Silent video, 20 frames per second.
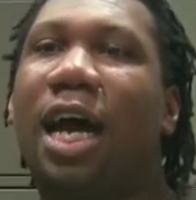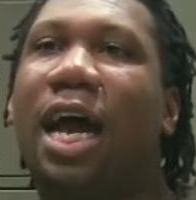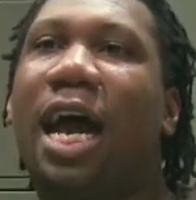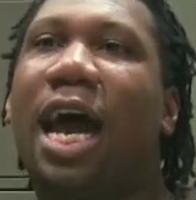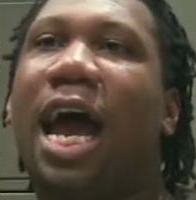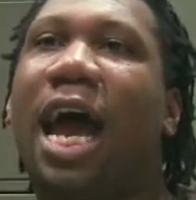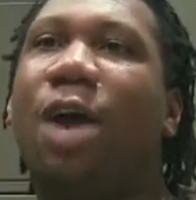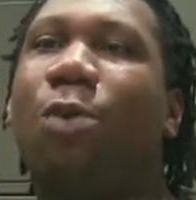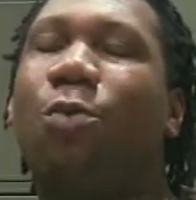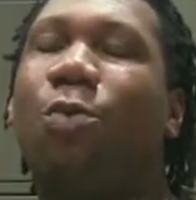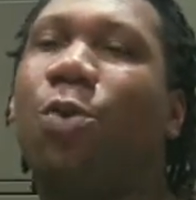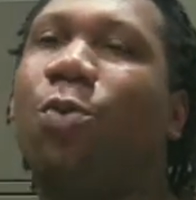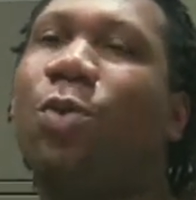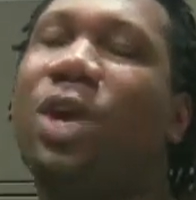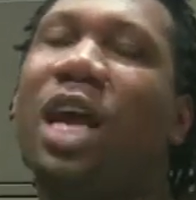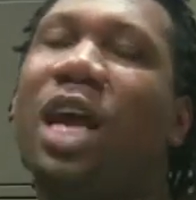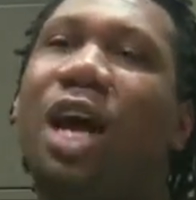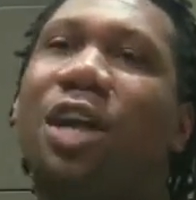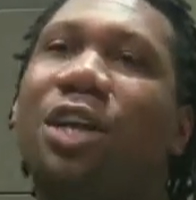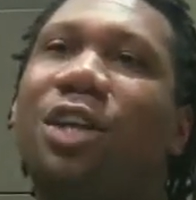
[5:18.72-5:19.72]
And when
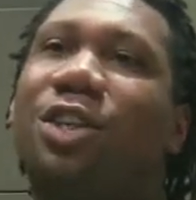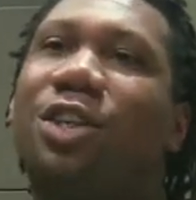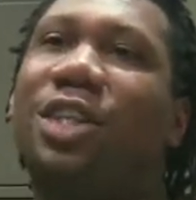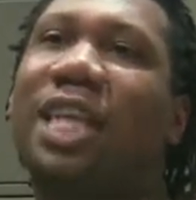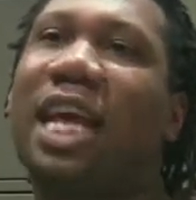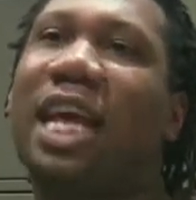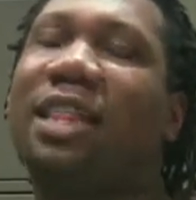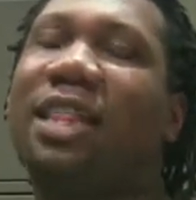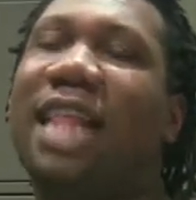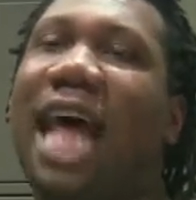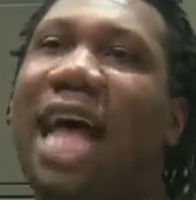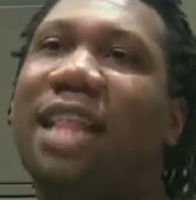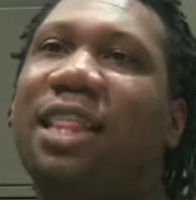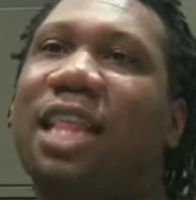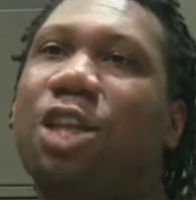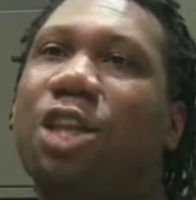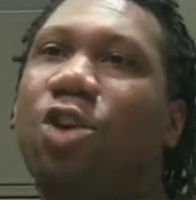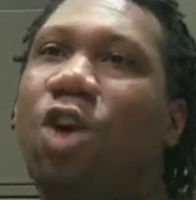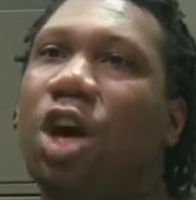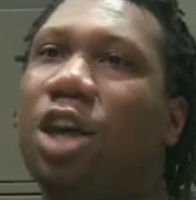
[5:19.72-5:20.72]
we understand that,
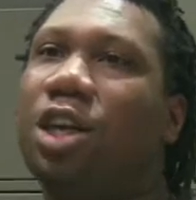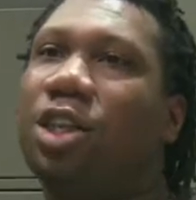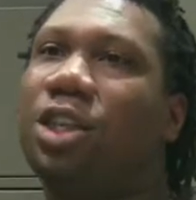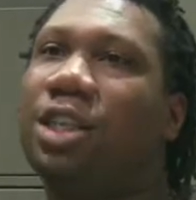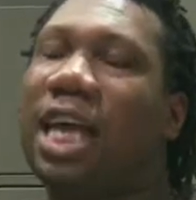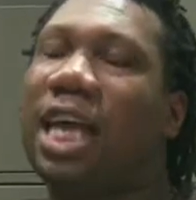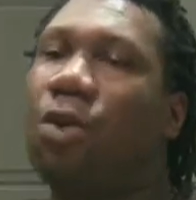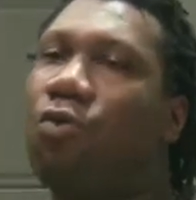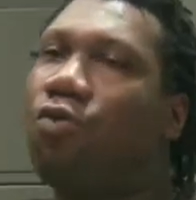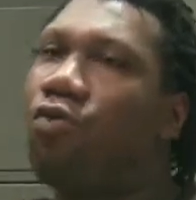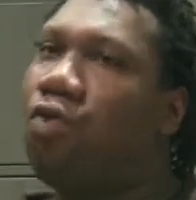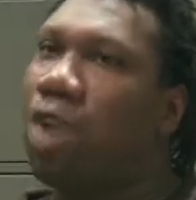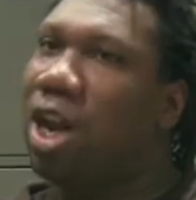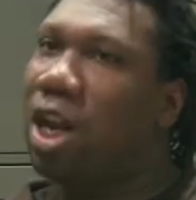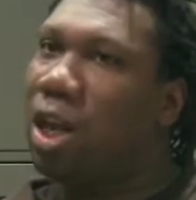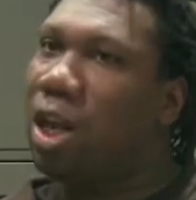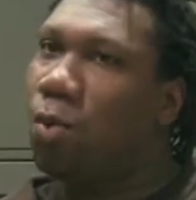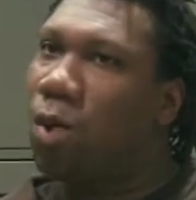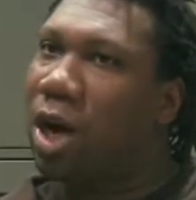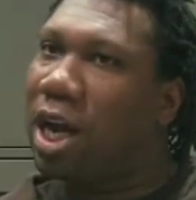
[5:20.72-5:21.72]
then you understand
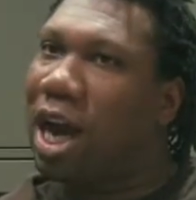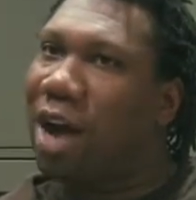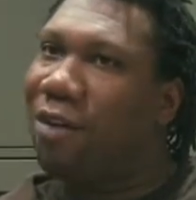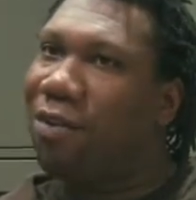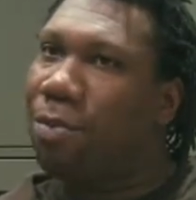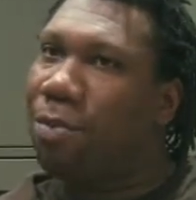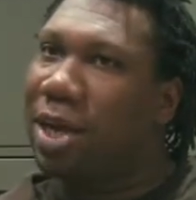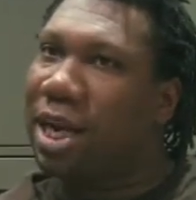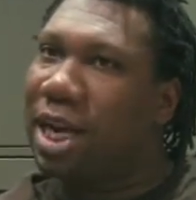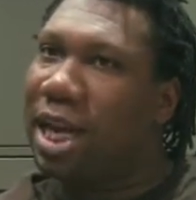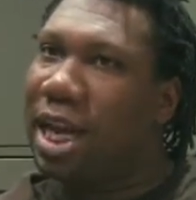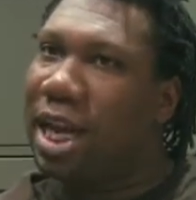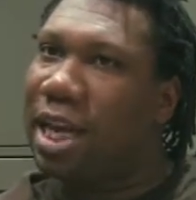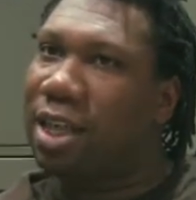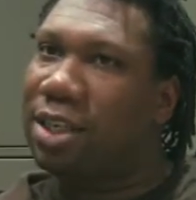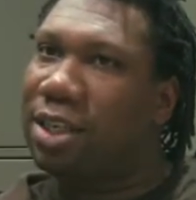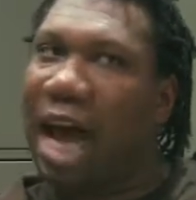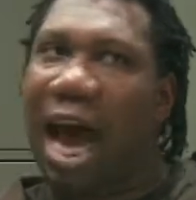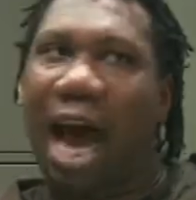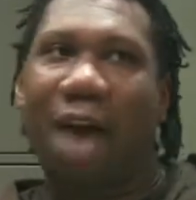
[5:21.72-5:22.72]
really what government
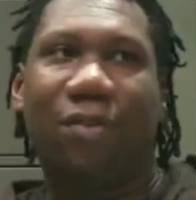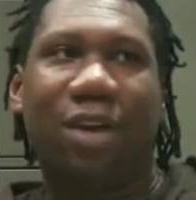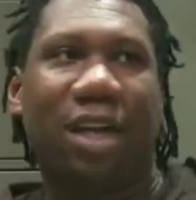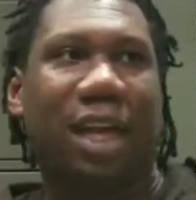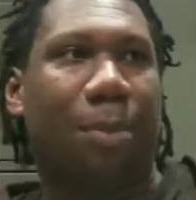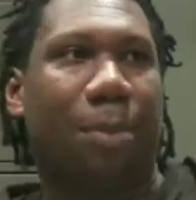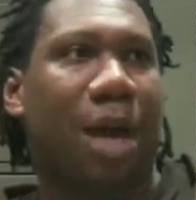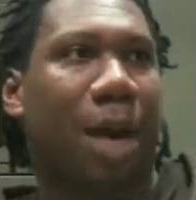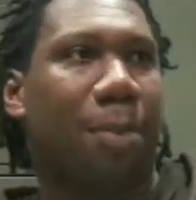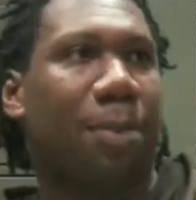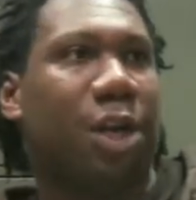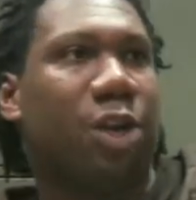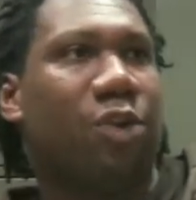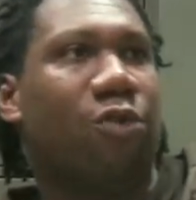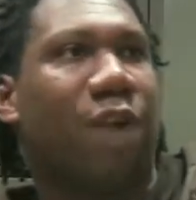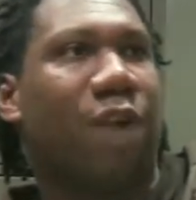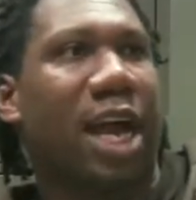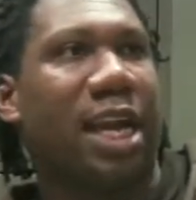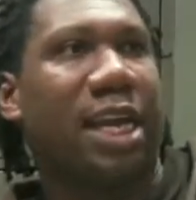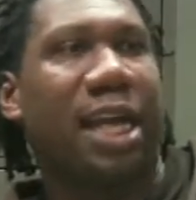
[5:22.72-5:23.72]
is. I'm coming to you
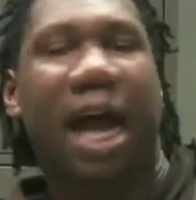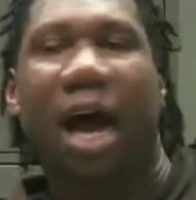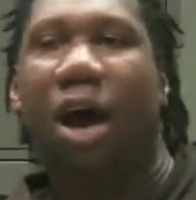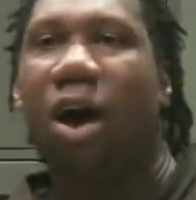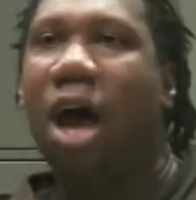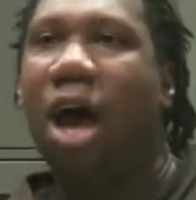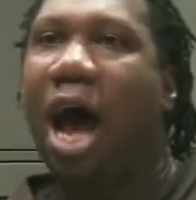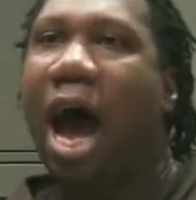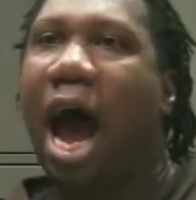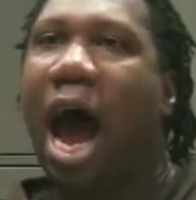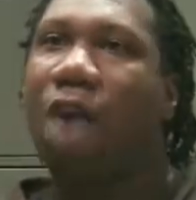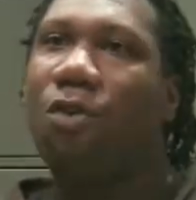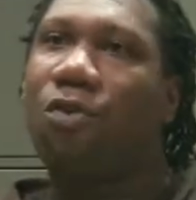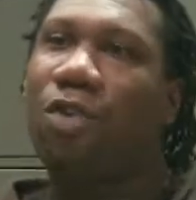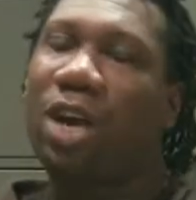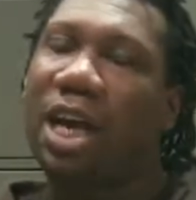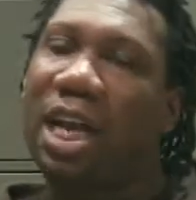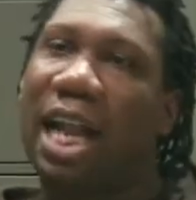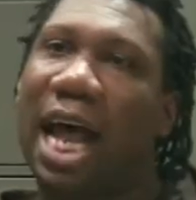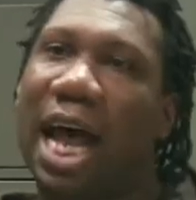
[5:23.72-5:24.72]
right now. I
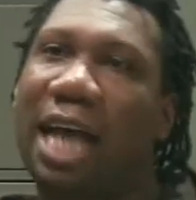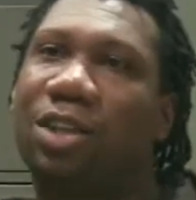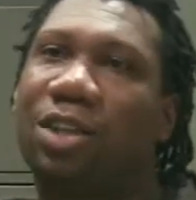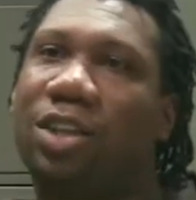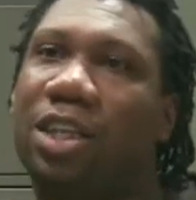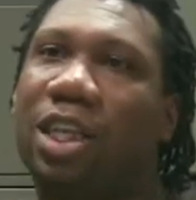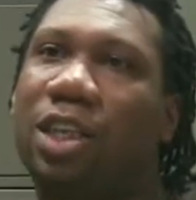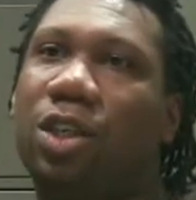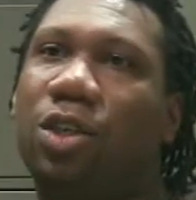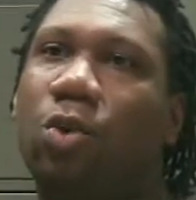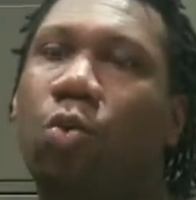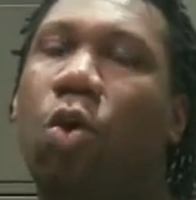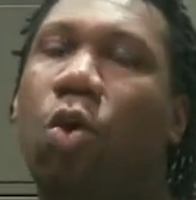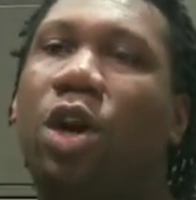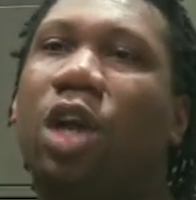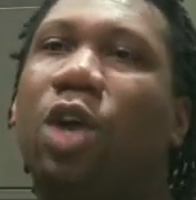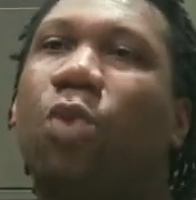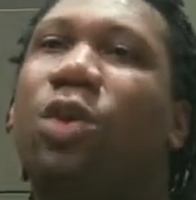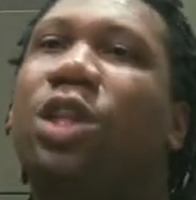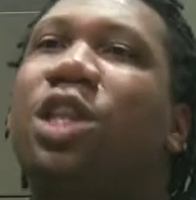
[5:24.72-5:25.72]
realized this
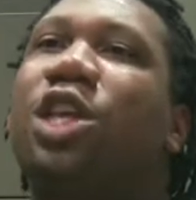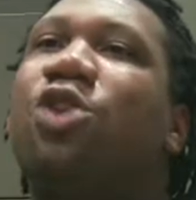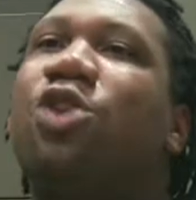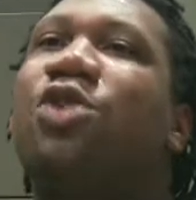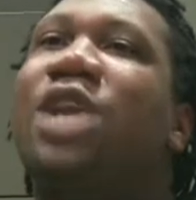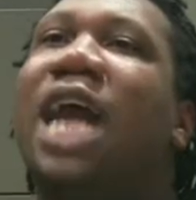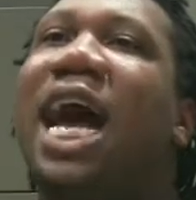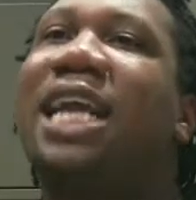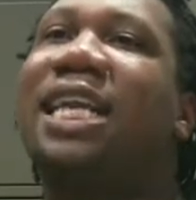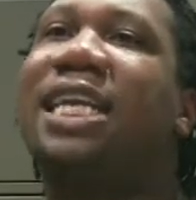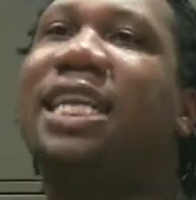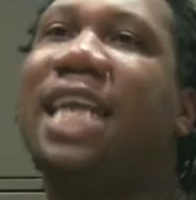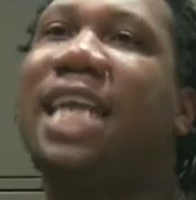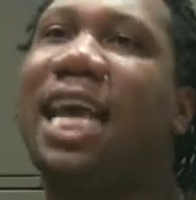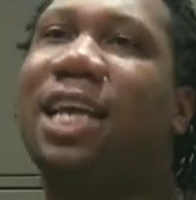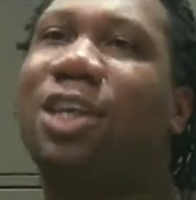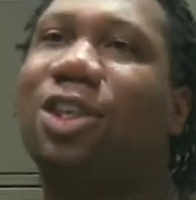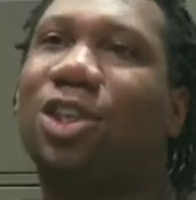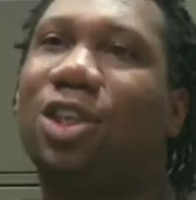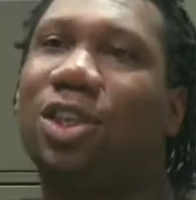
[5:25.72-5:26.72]
working with the United
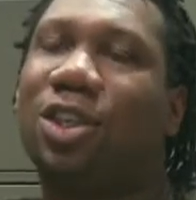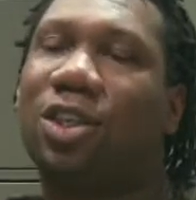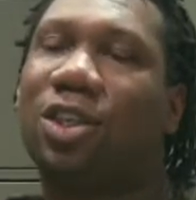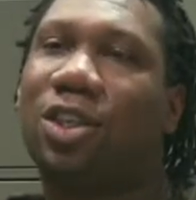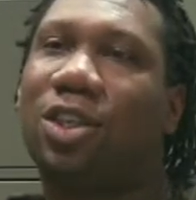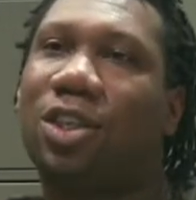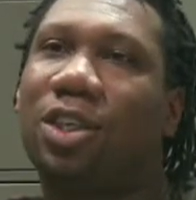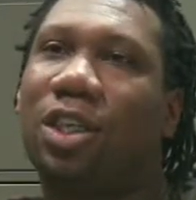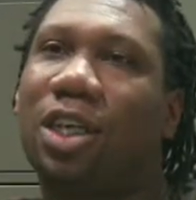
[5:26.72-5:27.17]
Nations.